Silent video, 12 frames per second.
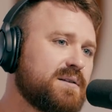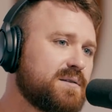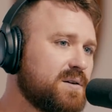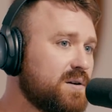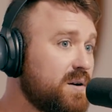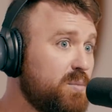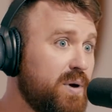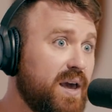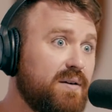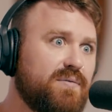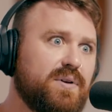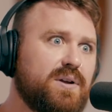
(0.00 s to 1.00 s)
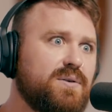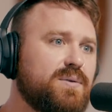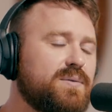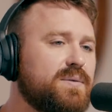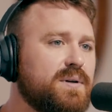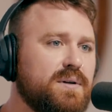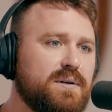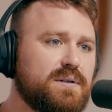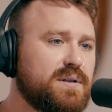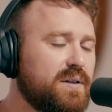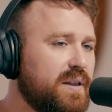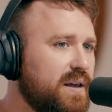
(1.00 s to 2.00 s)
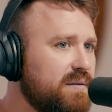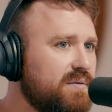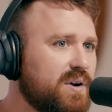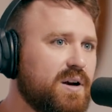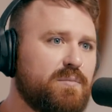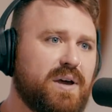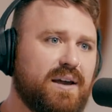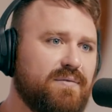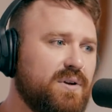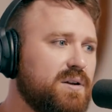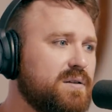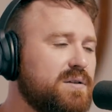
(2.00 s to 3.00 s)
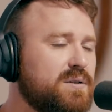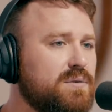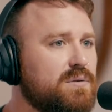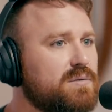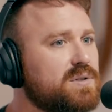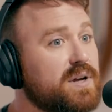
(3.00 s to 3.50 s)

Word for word: They're going to yeah. pay for you to live. They're going to pay for you to do